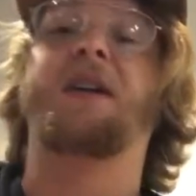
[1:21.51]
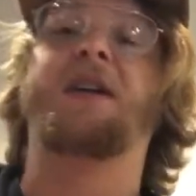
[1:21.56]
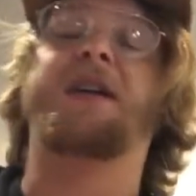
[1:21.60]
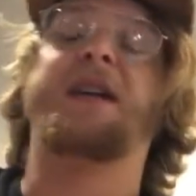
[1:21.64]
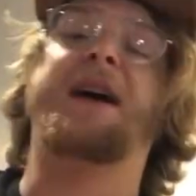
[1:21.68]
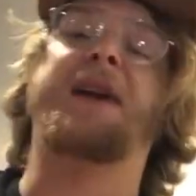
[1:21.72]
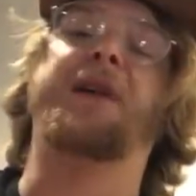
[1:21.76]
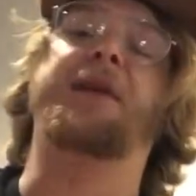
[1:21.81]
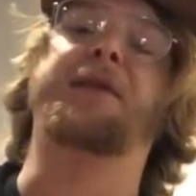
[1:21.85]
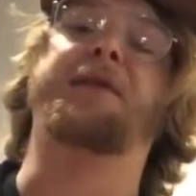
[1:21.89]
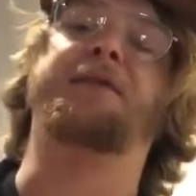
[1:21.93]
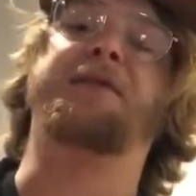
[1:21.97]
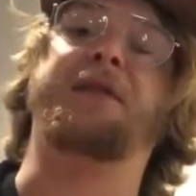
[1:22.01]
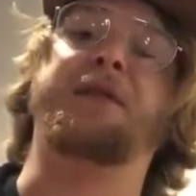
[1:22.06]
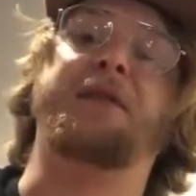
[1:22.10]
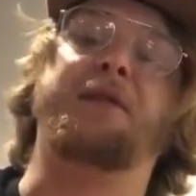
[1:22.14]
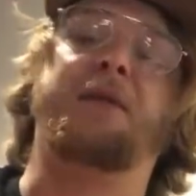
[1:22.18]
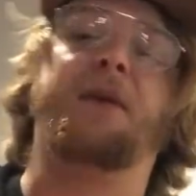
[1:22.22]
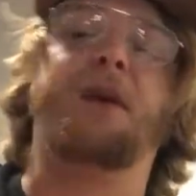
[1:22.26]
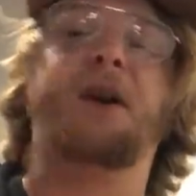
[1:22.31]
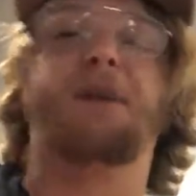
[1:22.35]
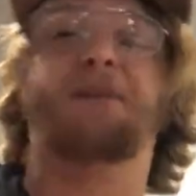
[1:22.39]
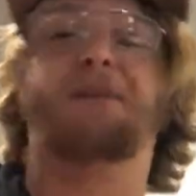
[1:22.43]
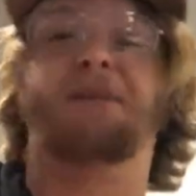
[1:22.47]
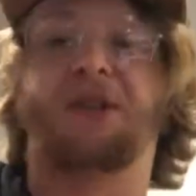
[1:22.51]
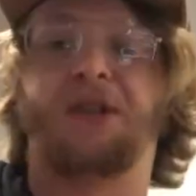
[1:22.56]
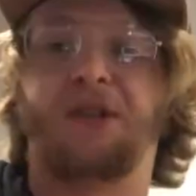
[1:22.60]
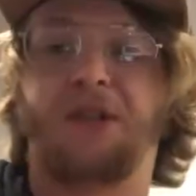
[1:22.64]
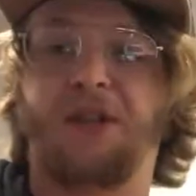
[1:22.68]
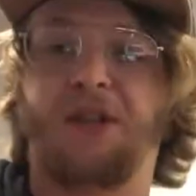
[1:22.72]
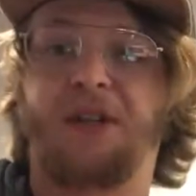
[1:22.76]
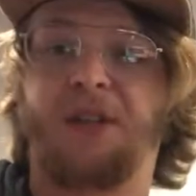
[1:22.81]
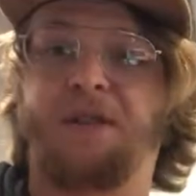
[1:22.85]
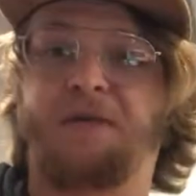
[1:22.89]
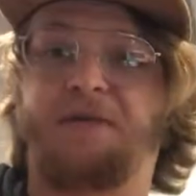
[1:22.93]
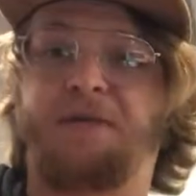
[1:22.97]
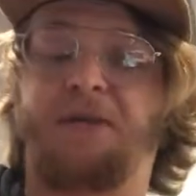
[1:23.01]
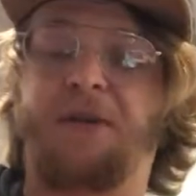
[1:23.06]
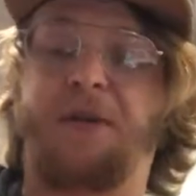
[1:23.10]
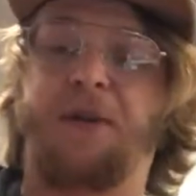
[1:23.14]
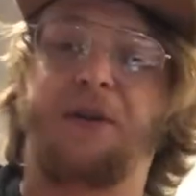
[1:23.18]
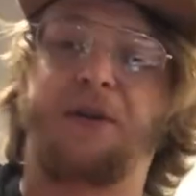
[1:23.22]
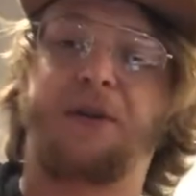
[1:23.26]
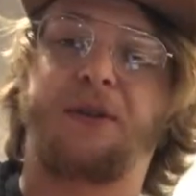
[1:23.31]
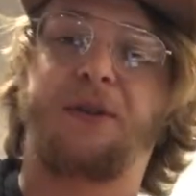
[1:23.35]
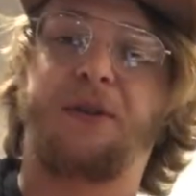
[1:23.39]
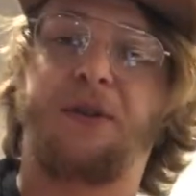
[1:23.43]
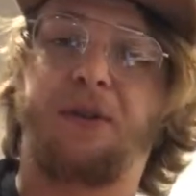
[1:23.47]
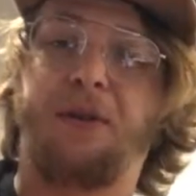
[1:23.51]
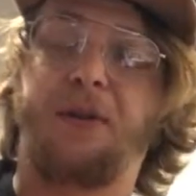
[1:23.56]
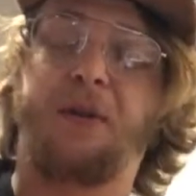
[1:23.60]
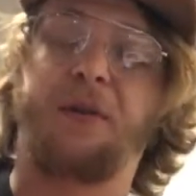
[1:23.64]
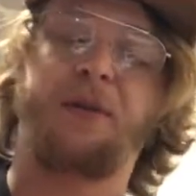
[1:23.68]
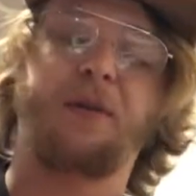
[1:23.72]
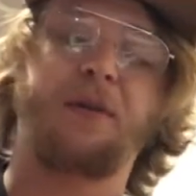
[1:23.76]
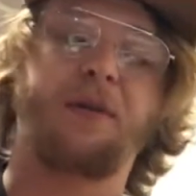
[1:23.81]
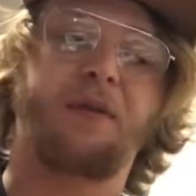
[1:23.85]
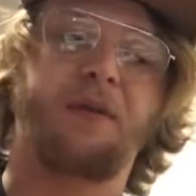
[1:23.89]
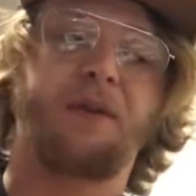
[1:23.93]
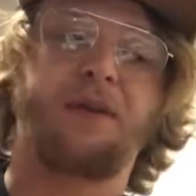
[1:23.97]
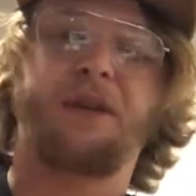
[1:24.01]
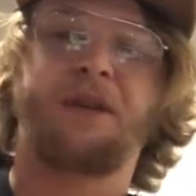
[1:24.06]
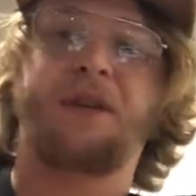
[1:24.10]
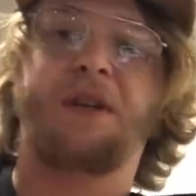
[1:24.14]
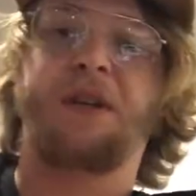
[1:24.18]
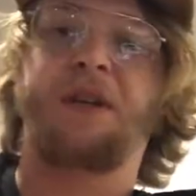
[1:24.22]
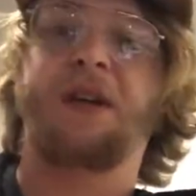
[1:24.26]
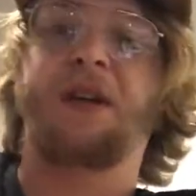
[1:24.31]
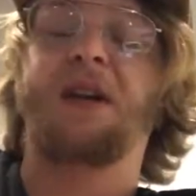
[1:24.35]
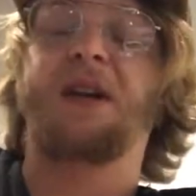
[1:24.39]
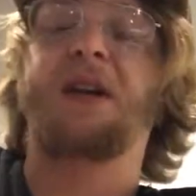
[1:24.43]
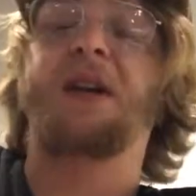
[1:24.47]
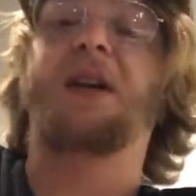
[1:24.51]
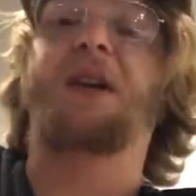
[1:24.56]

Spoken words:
Now if you observe those chords,